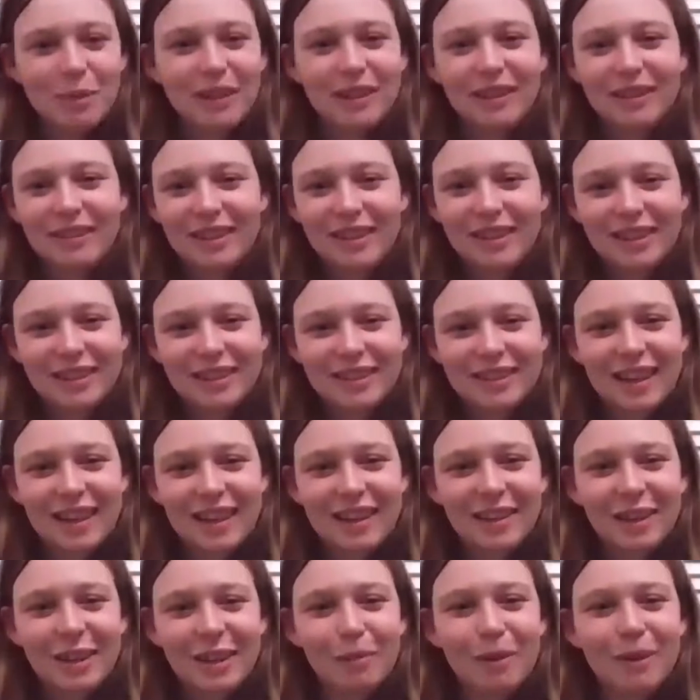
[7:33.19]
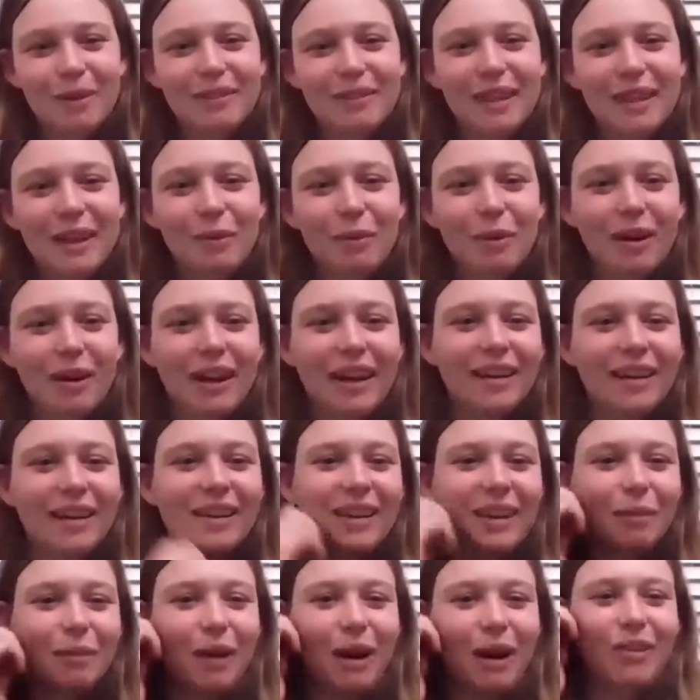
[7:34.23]
any speeding tickets that year, but they were
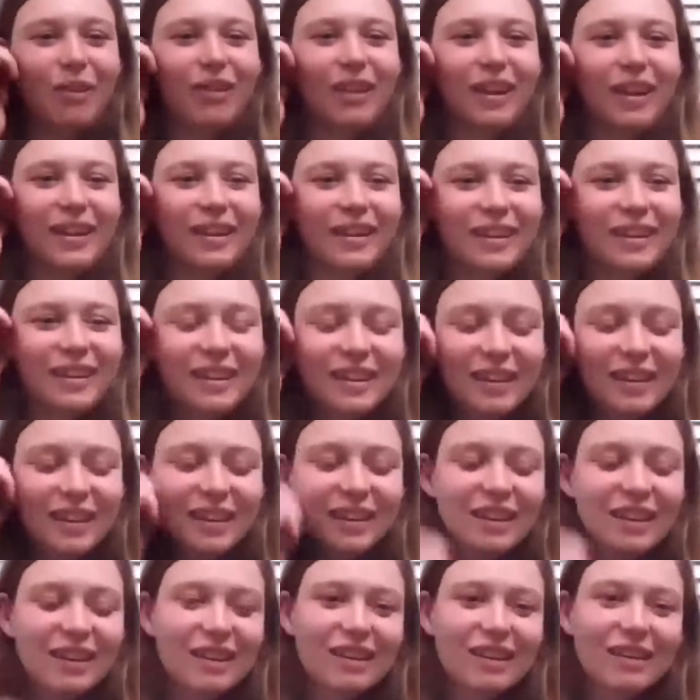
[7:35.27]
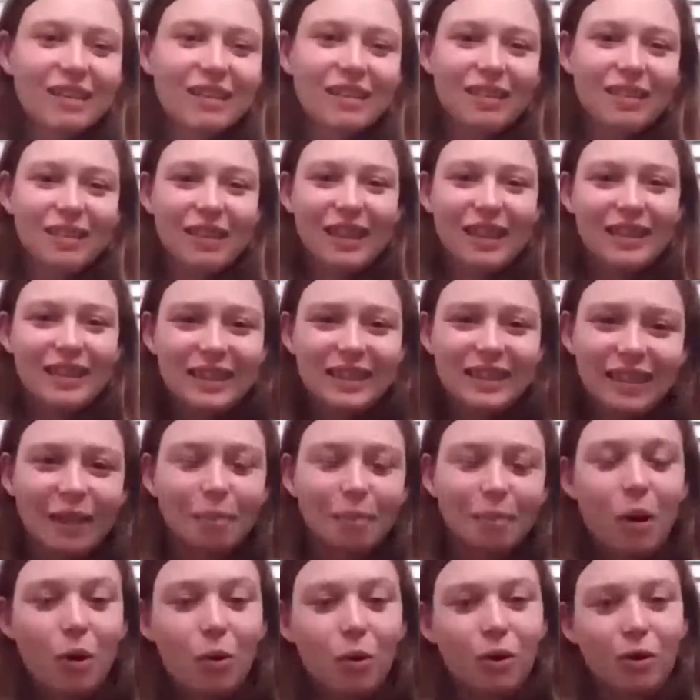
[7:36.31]
handing them out like
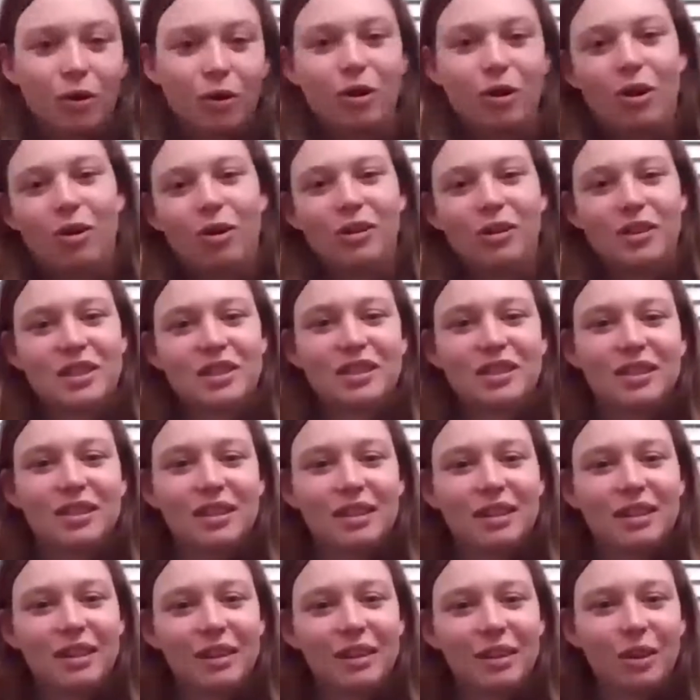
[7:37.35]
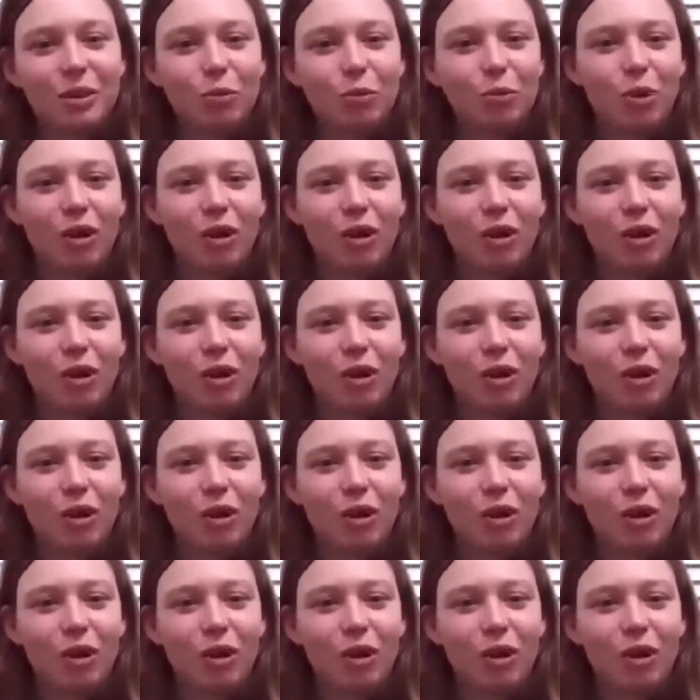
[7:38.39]
dealing poker cards.